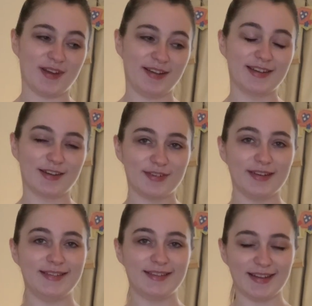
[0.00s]
I
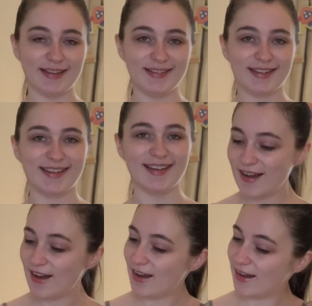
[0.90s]
definitely did.
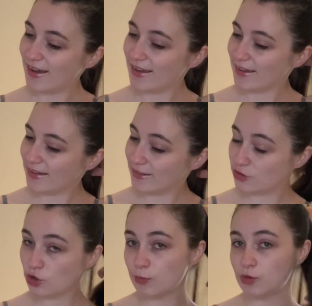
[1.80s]
I
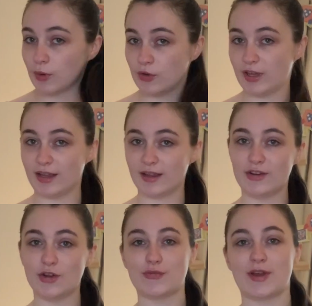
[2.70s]
stopped smoking in
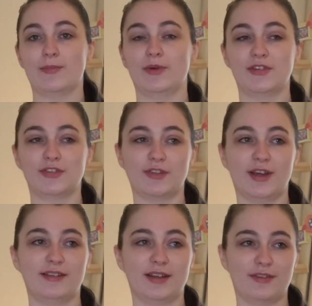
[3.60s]
November, so
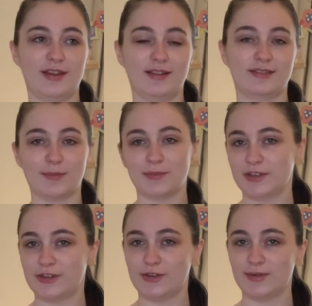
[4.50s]
that definitely had something
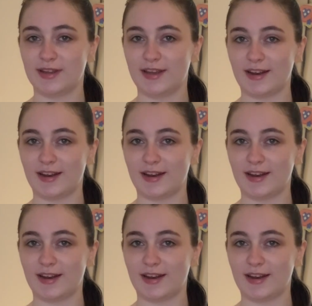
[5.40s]
to do with it.